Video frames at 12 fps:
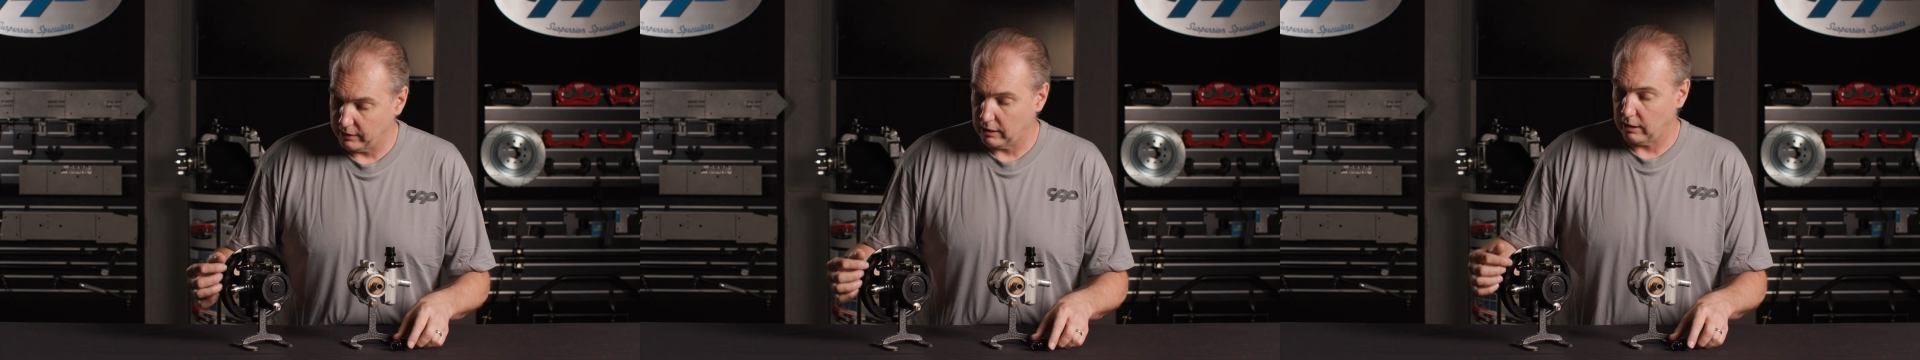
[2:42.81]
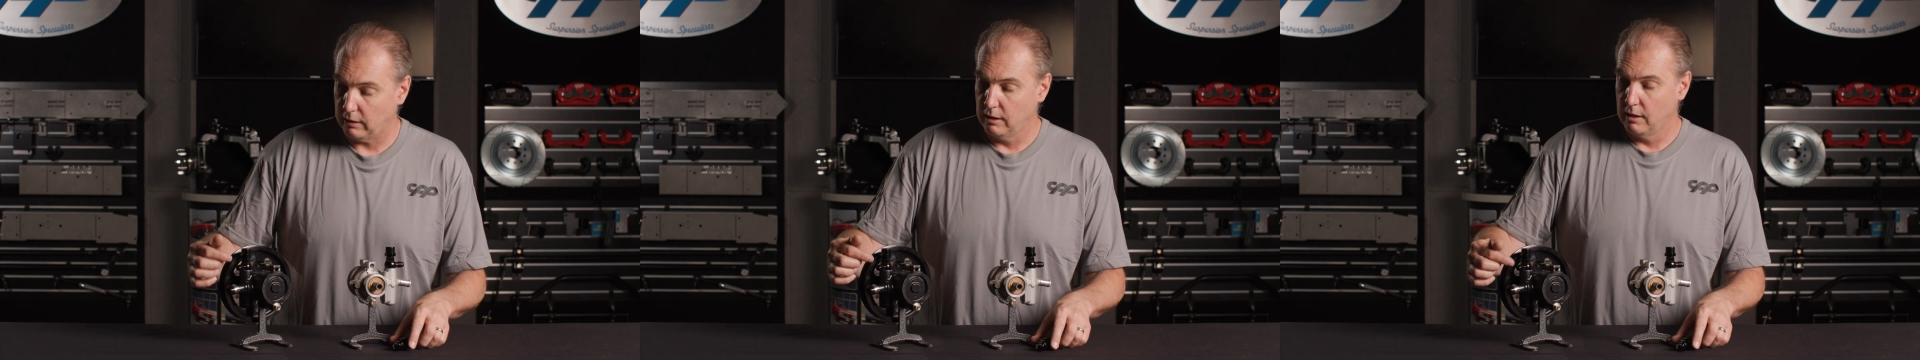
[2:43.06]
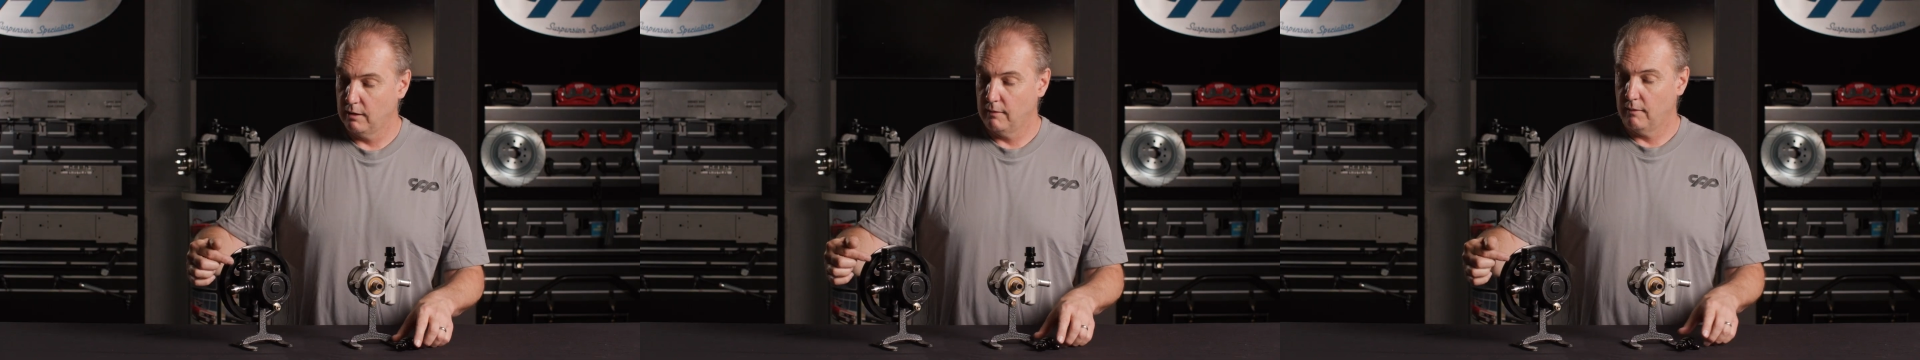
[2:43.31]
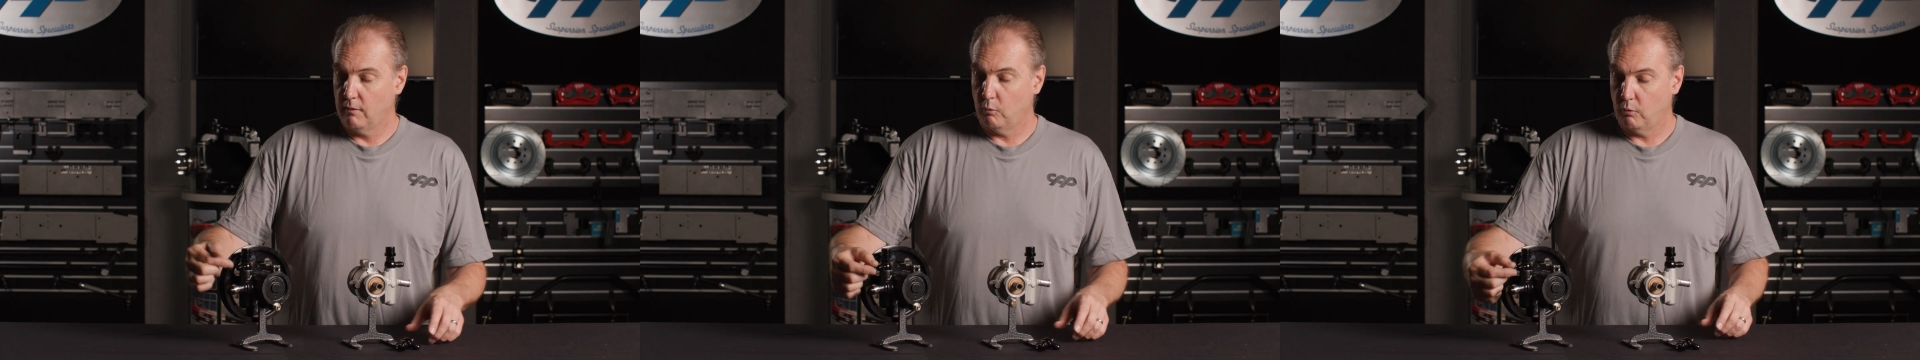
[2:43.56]
on,
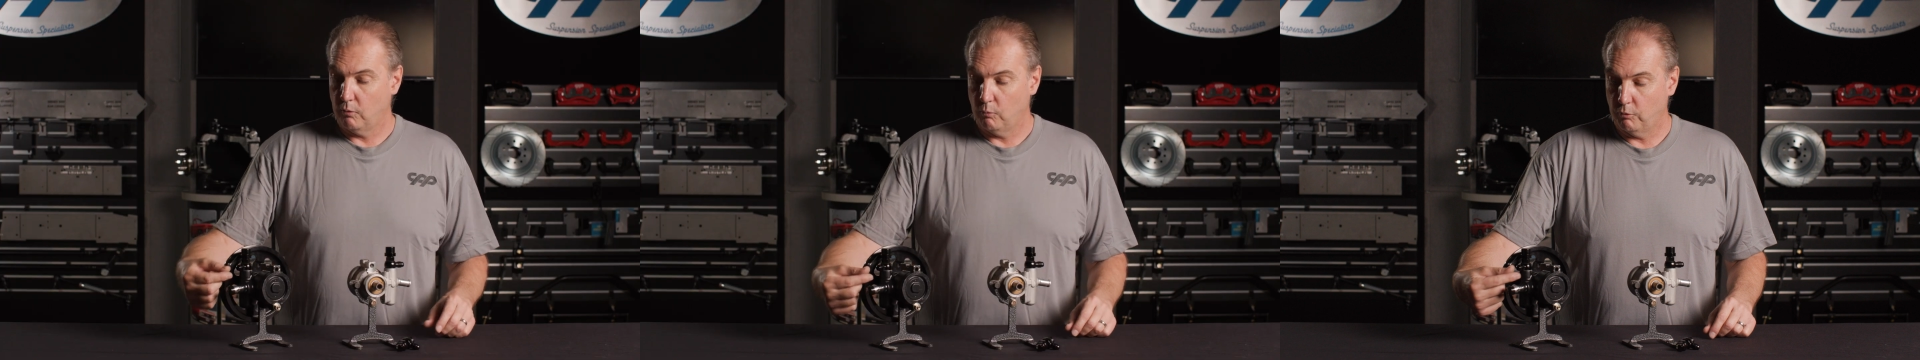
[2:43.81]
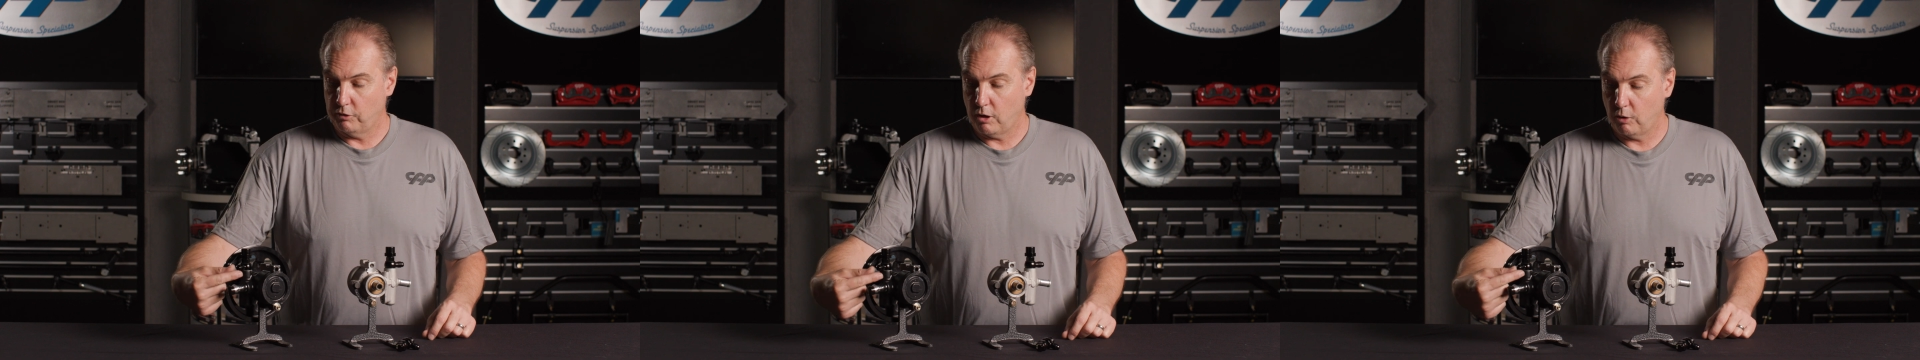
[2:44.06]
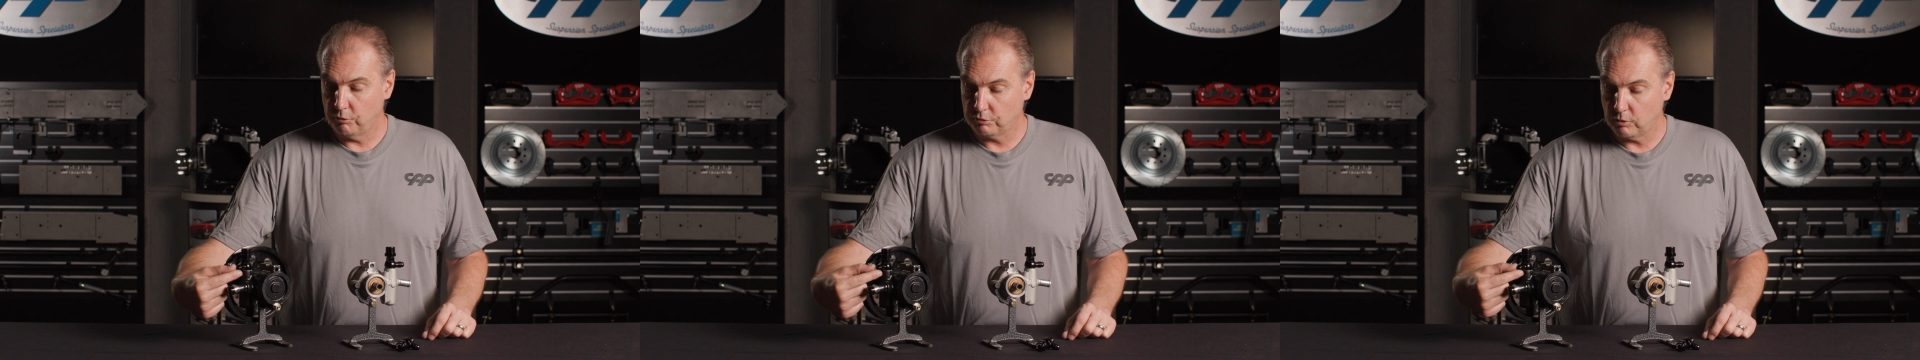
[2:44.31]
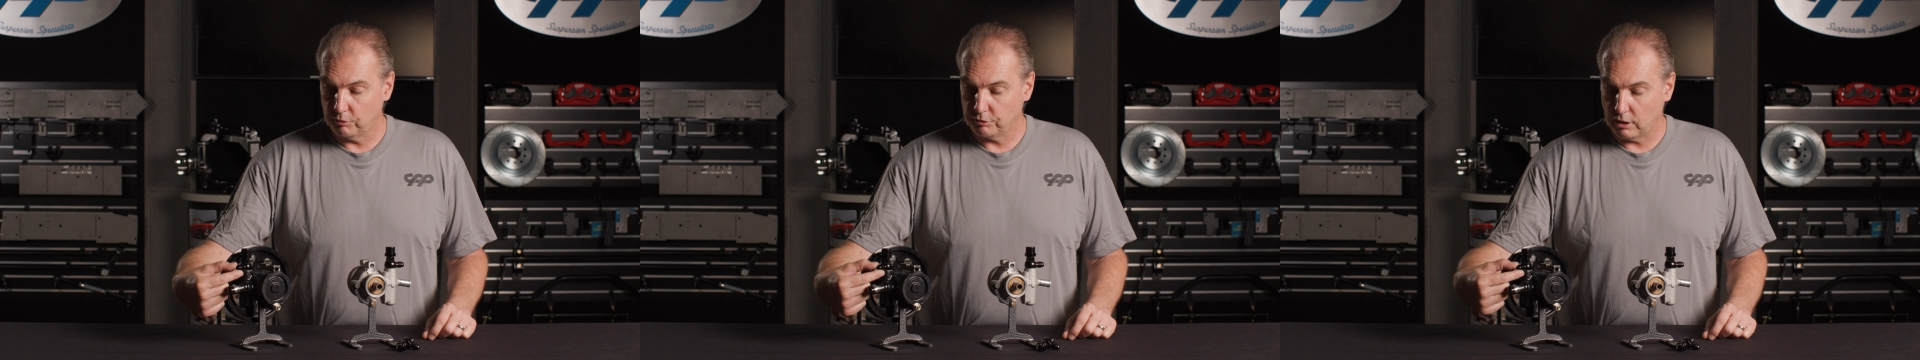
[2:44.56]
when the hose
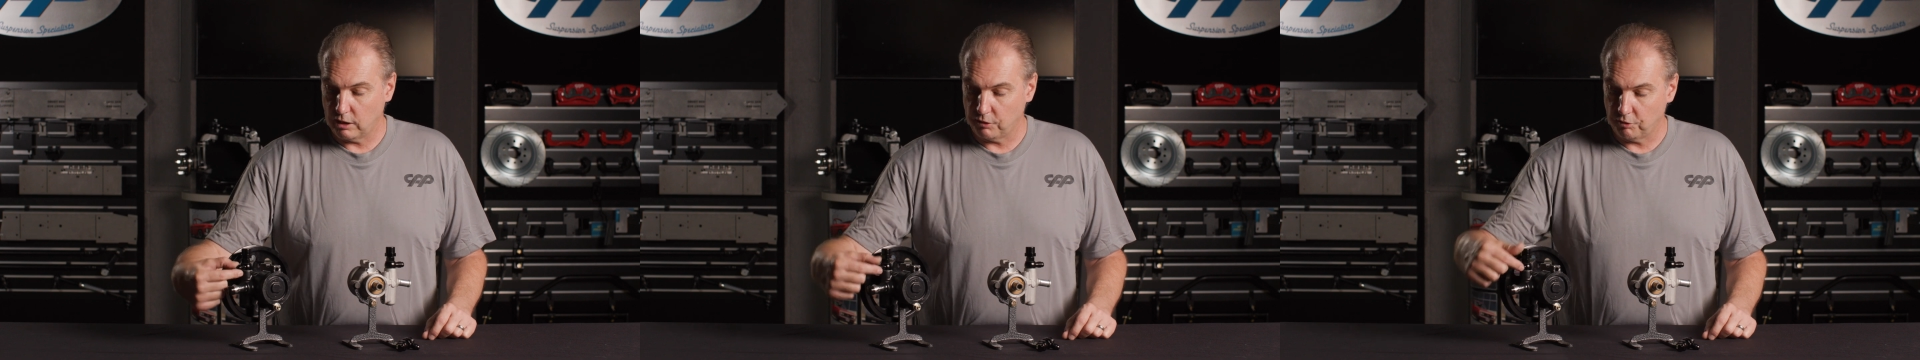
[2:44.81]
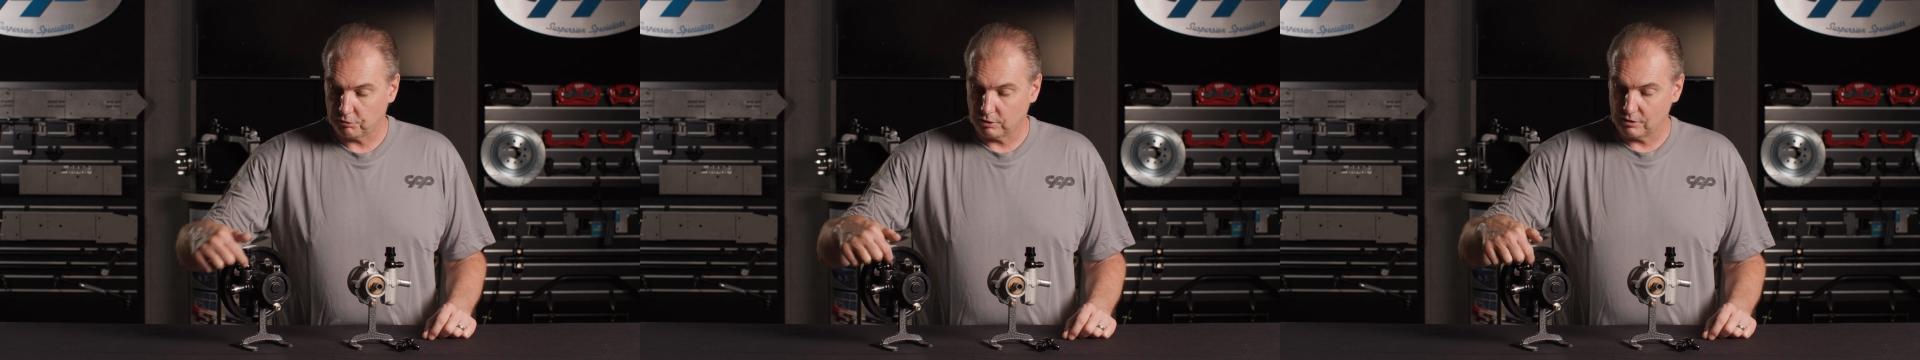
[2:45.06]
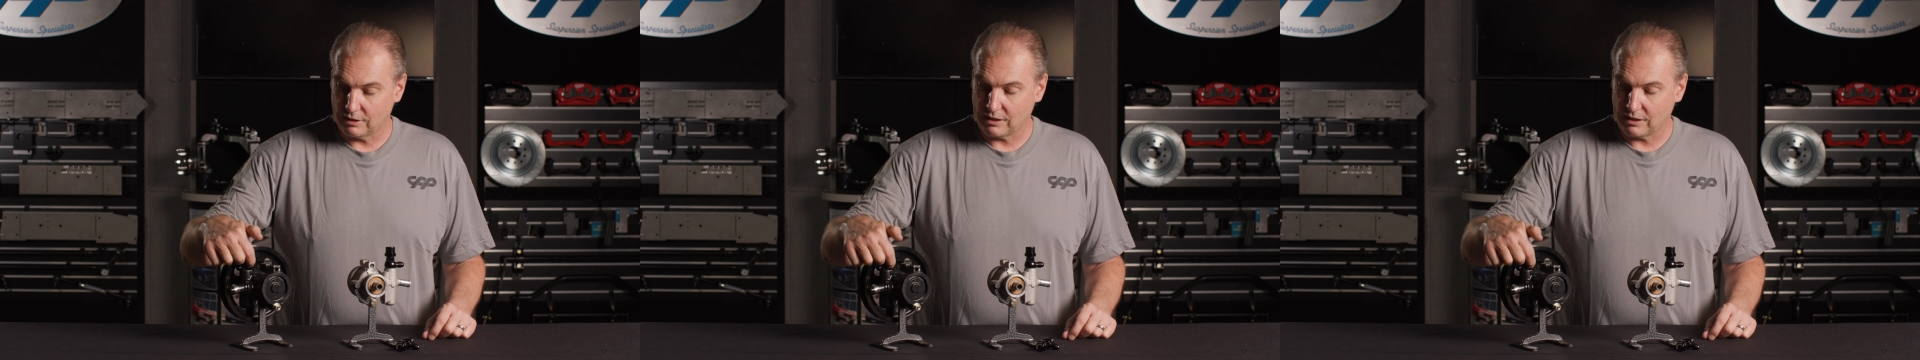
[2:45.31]
goes on and you start to